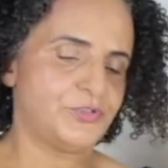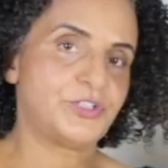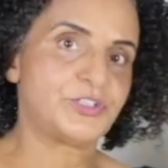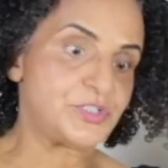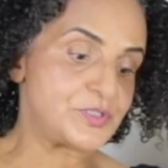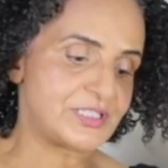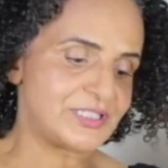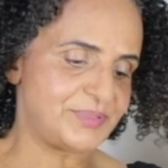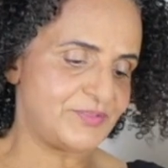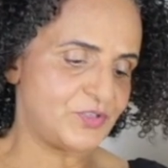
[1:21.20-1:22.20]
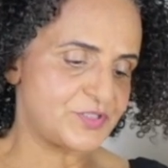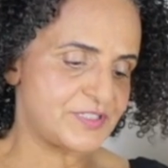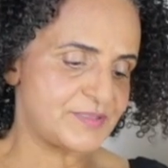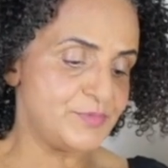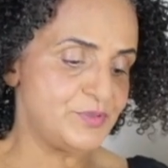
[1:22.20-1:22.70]
or you could use a little bit of your
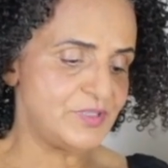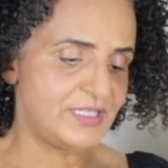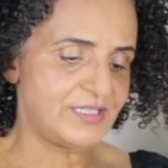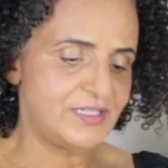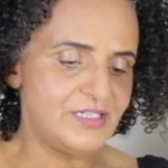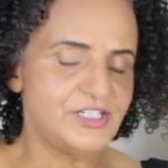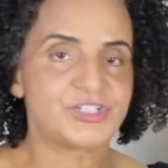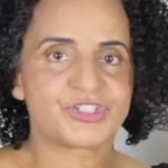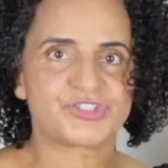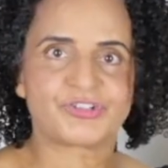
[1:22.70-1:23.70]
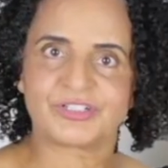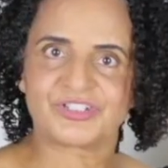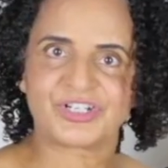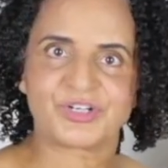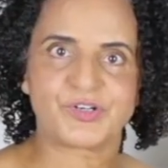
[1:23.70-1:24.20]
smoothing
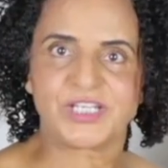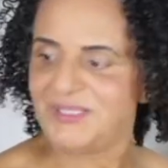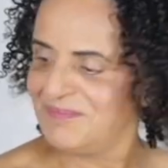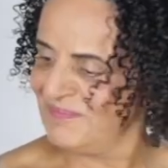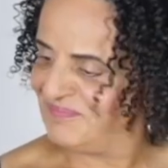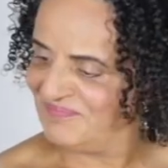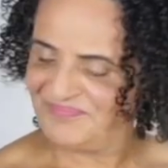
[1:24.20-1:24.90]
structure cream